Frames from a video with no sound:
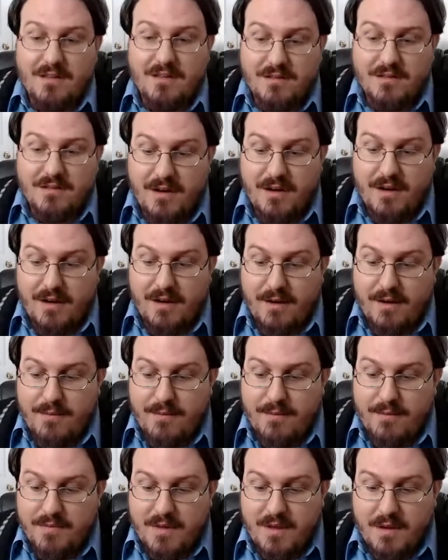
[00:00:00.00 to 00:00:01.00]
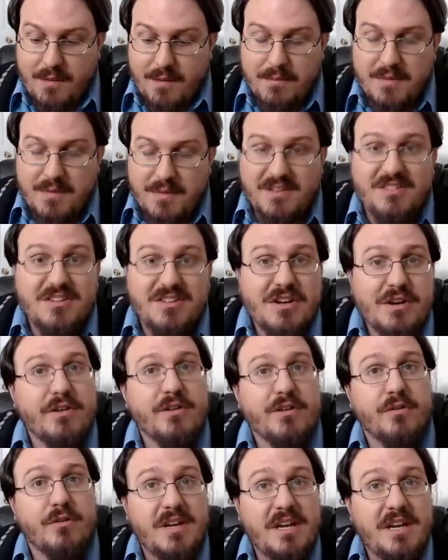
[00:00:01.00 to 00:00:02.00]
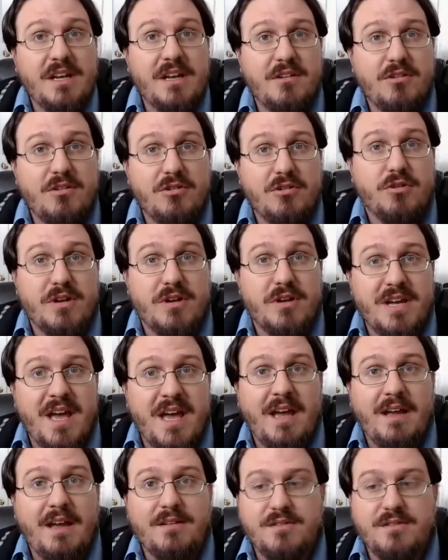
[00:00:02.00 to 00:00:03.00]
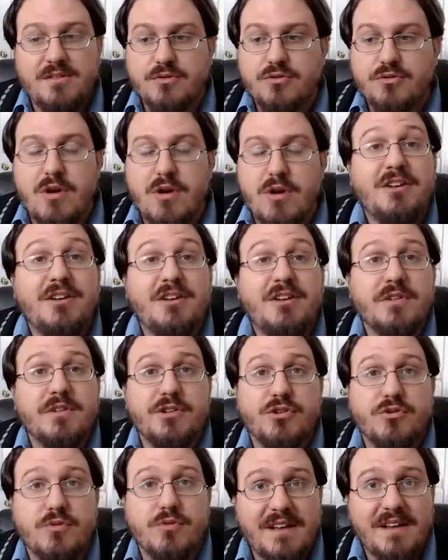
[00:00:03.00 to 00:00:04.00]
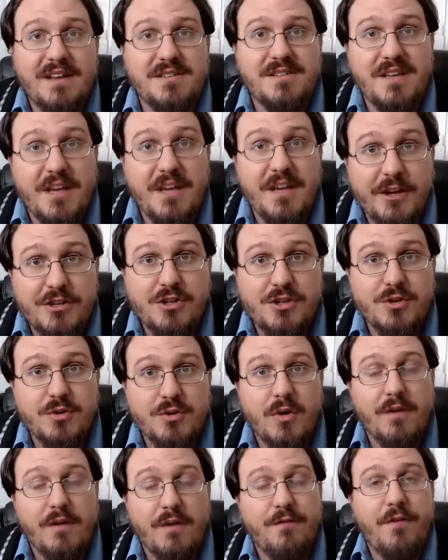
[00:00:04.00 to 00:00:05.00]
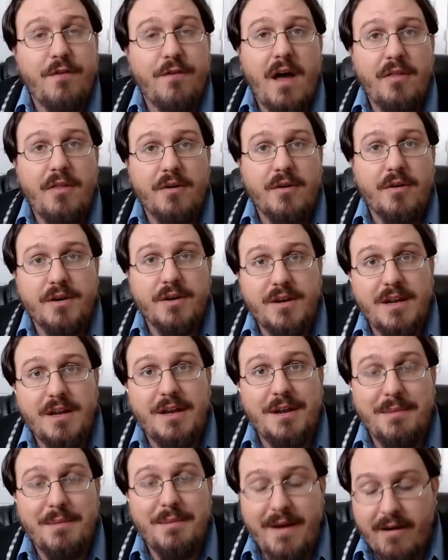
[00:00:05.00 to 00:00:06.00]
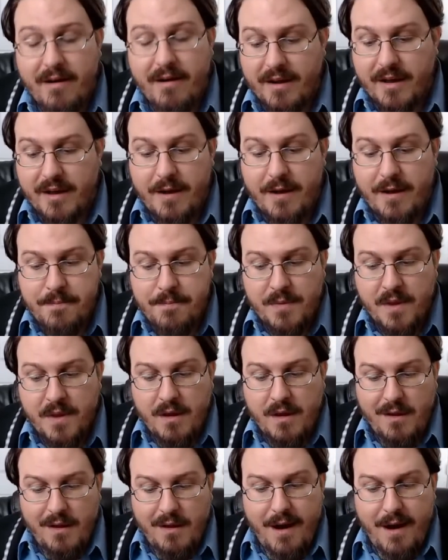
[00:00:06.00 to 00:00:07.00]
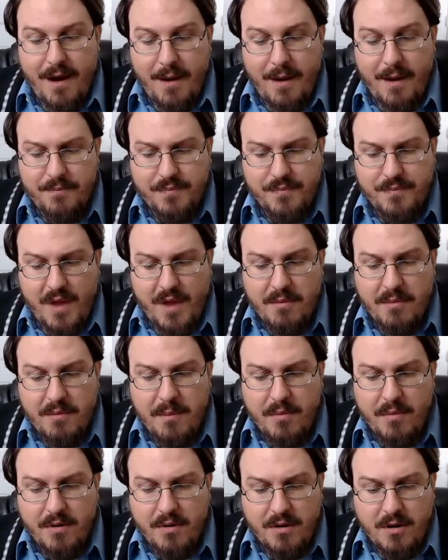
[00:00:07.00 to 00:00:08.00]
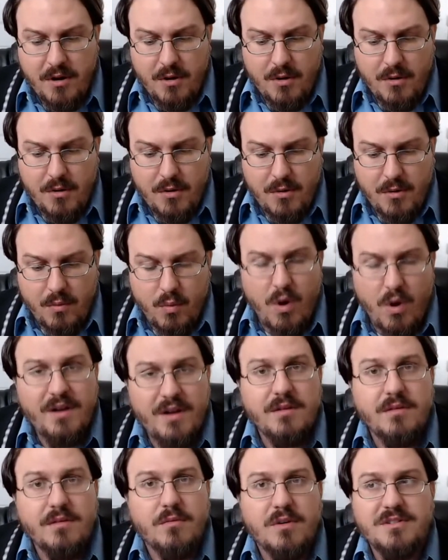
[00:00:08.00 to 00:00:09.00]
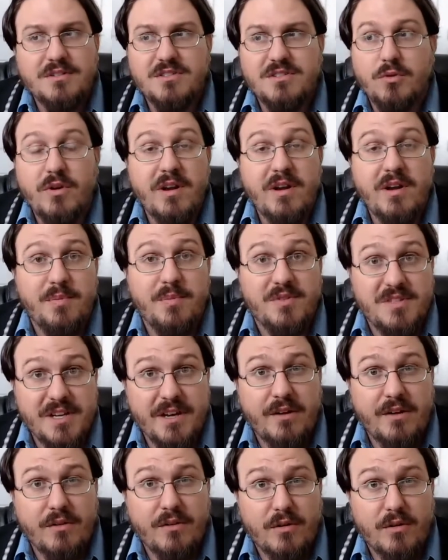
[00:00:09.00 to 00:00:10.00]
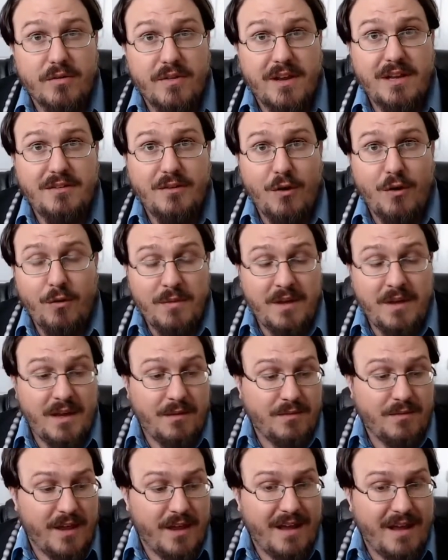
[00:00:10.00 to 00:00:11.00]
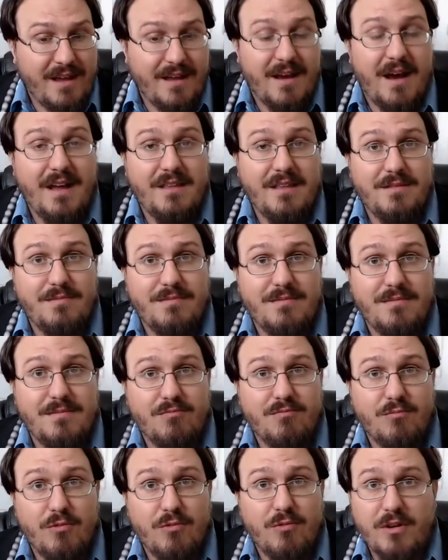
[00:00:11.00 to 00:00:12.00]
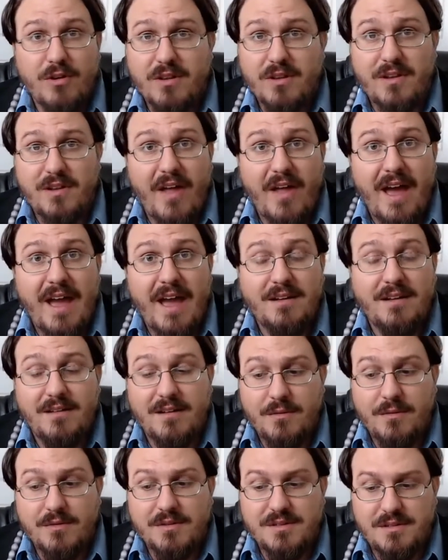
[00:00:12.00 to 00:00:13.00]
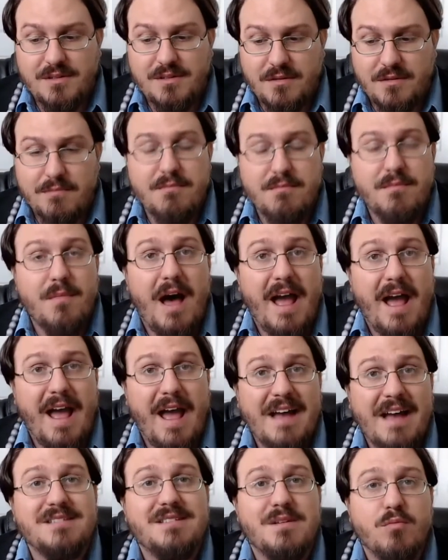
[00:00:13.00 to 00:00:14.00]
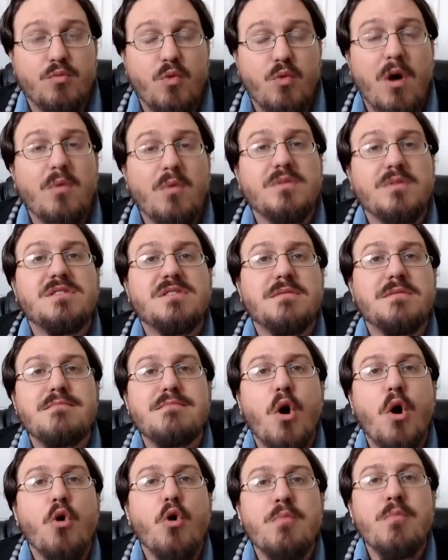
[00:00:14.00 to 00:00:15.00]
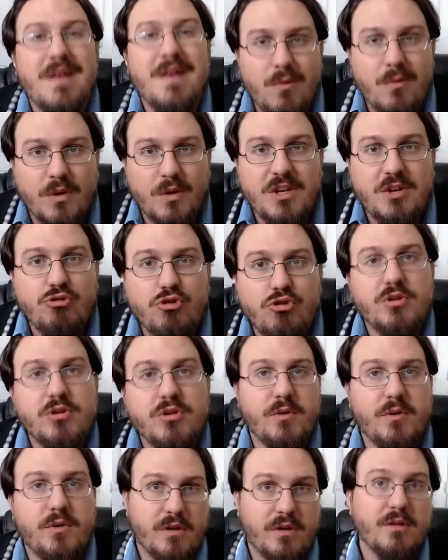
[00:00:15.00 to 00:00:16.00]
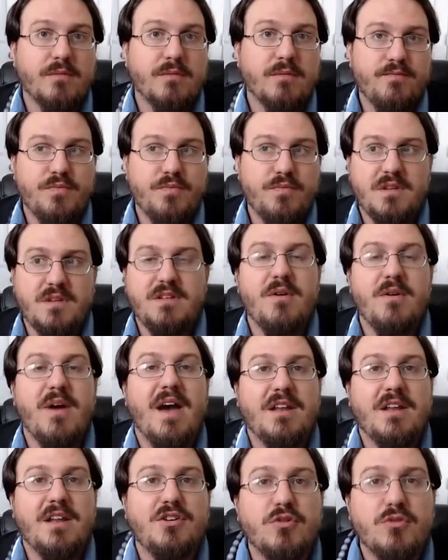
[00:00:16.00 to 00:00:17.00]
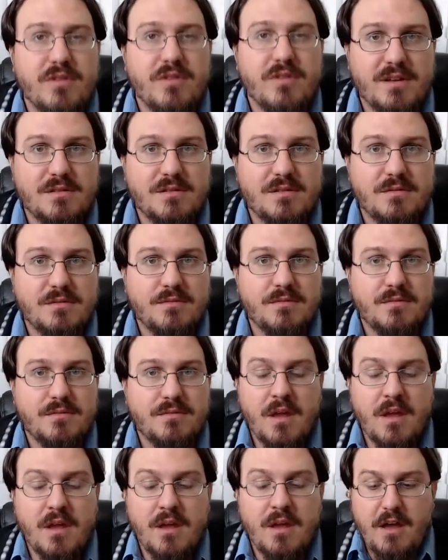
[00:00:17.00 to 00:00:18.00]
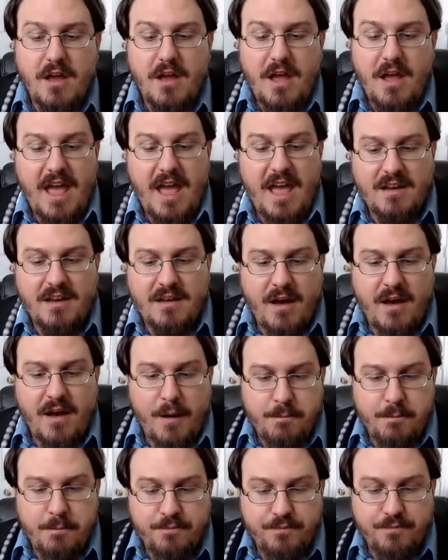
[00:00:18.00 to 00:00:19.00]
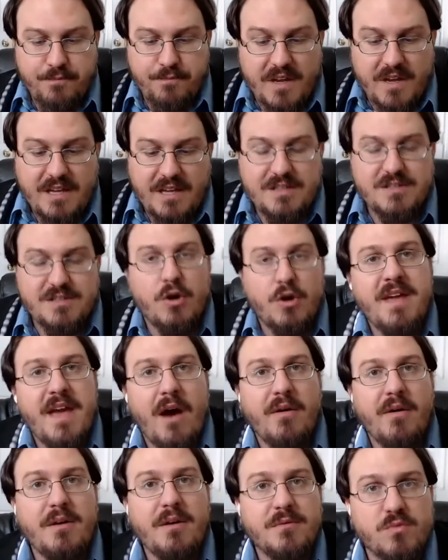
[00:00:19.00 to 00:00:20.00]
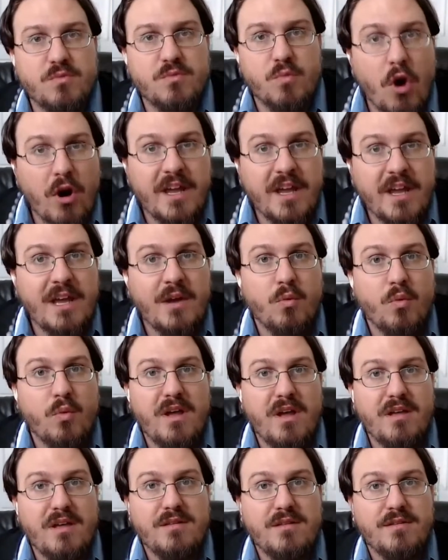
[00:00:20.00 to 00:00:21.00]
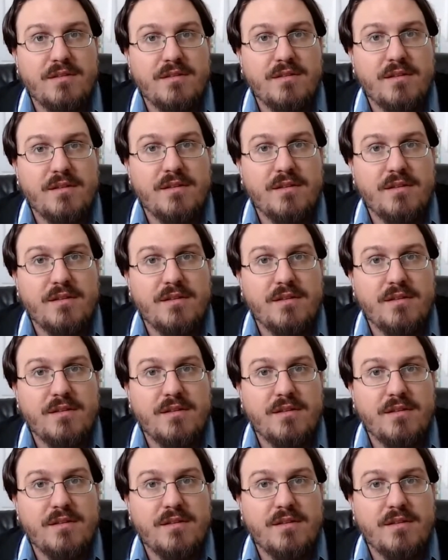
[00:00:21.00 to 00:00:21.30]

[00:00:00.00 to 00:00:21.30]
the material he needed to create to try to address the issue of fatherhood in America. I remember one story in particular that he told me that I really liked, and it was I asked him, what was the moment when you knew you had to do this? And he told me how he was working with